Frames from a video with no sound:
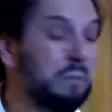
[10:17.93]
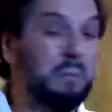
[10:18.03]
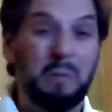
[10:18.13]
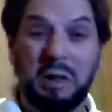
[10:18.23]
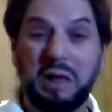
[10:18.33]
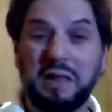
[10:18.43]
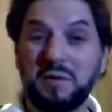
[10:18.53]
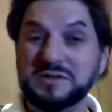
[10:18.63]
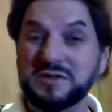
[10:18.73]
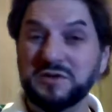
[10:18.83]
Hey, that
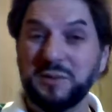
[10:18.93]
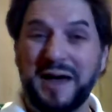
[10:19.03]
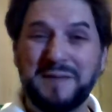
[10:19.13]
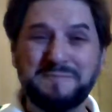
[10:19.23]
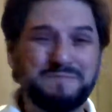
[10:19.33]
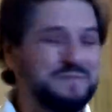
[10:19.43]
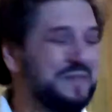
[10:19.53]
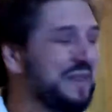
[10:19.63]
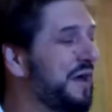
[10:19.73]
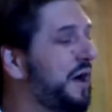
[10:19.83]
wasn't too bad.
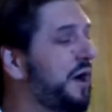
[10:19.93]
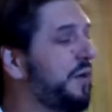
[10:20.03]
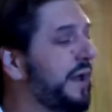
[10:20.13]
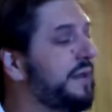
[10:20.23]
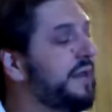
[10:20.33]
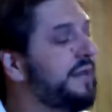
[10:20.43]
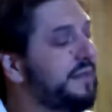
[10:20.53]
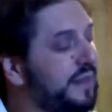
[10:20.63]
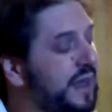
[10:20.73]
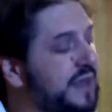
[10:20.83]
All right,
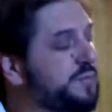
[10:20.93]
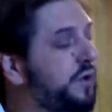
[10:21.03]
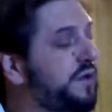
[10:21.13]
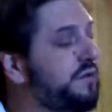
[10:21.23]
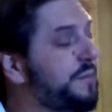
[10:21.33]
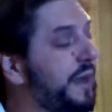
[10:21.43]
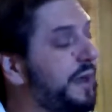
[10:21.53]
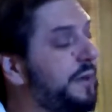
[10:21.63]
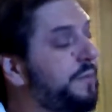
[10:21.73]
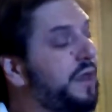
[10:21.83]
last point to
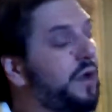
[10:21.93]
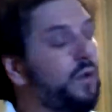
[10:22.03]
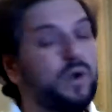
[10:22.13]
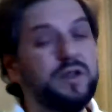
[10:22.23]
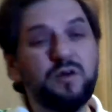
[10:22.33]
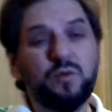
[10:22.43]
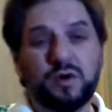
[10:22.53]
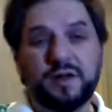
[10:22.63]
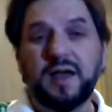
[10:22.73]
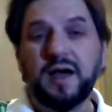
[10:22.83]
make. When you're
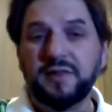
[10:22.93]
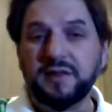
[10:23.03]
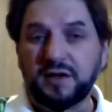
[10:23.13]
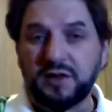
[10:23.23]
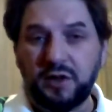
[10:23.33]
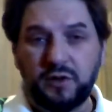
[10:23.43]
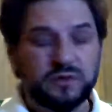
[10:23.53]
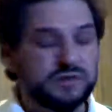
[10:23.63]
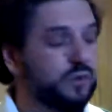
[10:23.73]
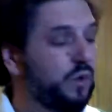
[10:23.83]
working on the
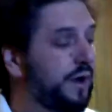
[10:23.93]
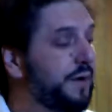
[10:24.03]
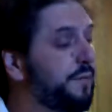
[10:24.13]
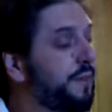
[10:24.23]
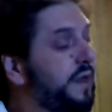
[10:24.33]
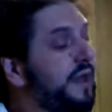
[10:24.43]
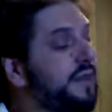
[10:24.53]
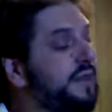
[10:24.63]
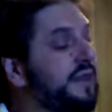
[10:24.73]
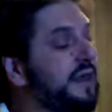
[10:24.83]
closed one,
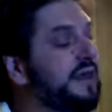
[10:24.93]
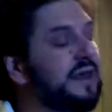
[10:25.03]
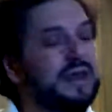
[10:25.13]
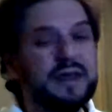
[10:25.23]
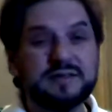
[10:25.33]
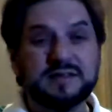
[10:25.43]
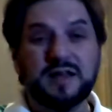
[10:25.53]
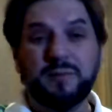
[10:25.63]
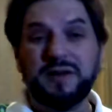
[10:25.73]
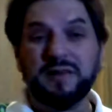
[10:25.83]
the key is
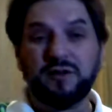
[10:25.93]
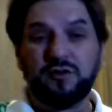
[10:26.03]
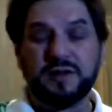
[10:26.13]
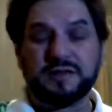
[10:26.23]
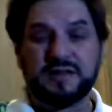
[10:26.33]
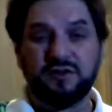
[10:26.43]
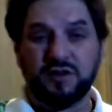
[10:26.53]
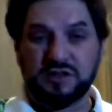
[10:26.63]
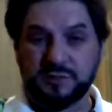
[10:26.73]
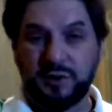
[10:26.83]
going to be in the
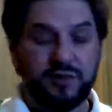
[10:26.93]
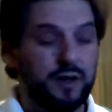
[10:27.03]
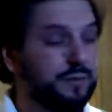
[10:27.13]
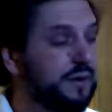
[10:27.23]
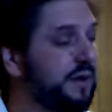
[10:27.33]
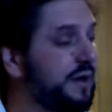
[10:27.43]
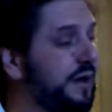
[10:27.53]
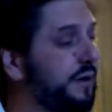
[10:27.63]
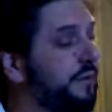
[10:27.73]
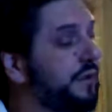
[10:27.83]
transitions, both up and
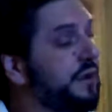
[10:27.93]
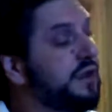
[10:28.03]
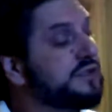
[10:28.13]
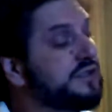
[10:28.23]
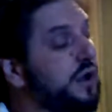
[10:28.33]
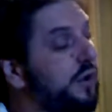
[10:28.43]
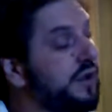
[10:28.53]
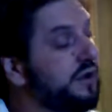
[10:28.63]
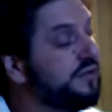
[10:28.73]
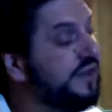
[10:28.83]
down. So
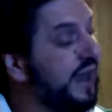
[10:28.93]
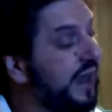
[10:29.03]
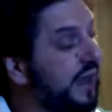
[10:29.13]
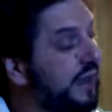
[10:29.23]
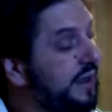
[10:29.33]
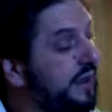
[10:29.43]
here's the A.